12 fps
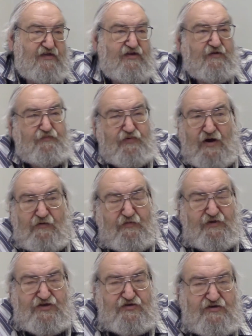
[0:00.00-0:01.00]
There
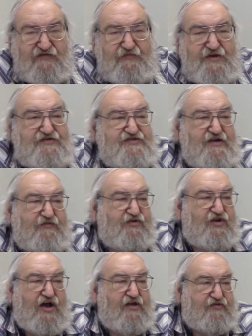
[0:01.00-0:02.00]
probably could have been
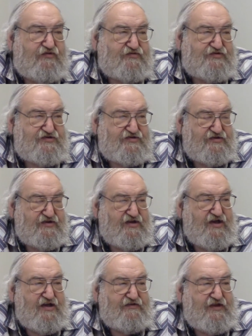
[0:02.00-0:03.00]
several others
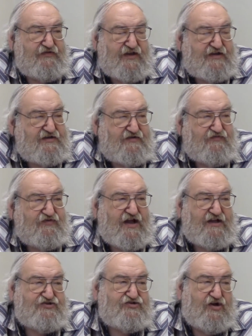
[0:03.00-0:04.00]
that they could have
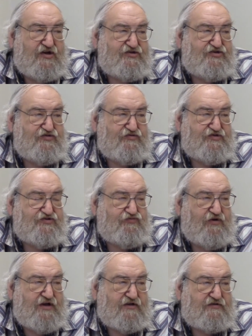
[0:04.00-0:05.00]
latched onto as
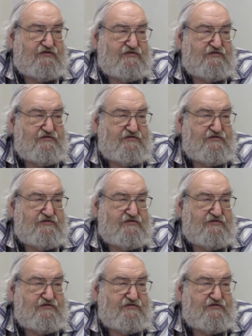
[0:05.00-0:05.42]
well.